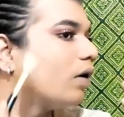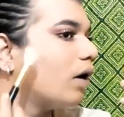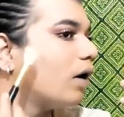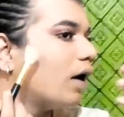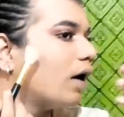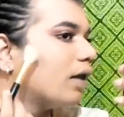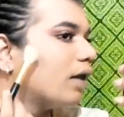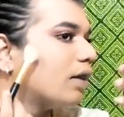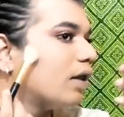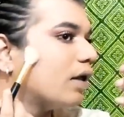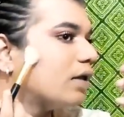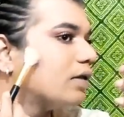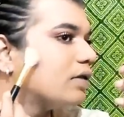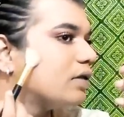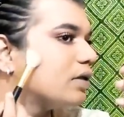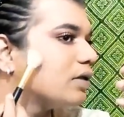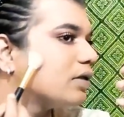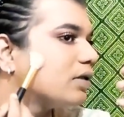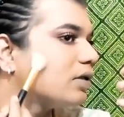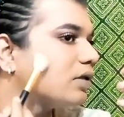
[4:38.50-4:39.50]
And then
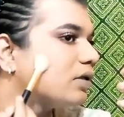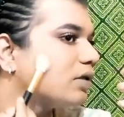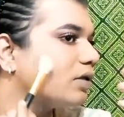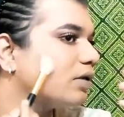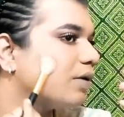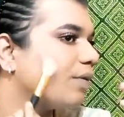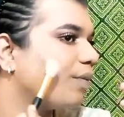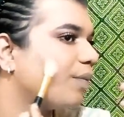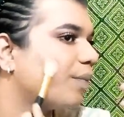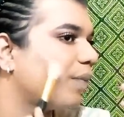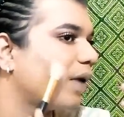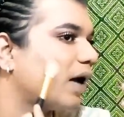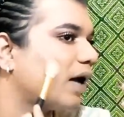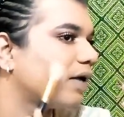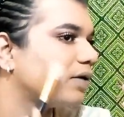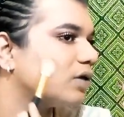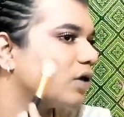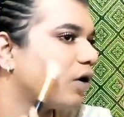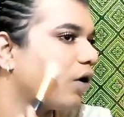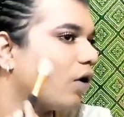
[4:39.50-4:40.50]
just
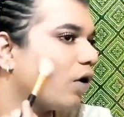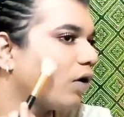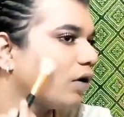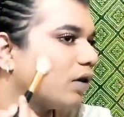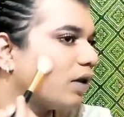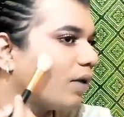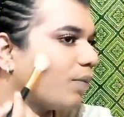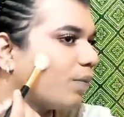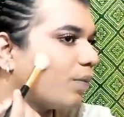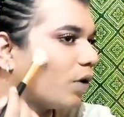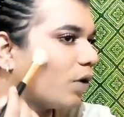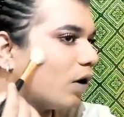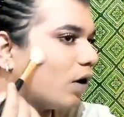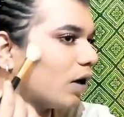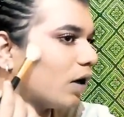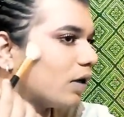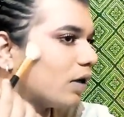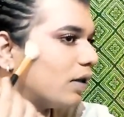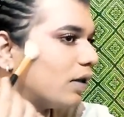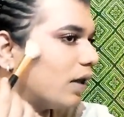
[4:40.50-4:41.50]
pat on the
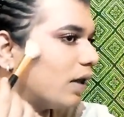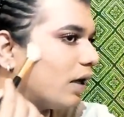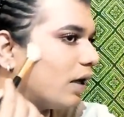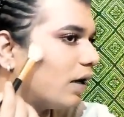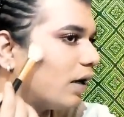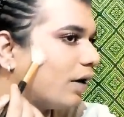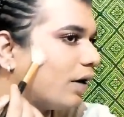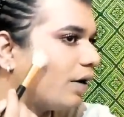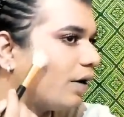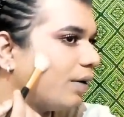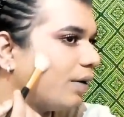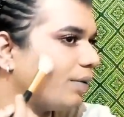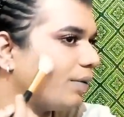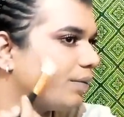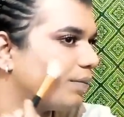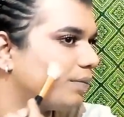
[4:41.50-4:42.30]
product there.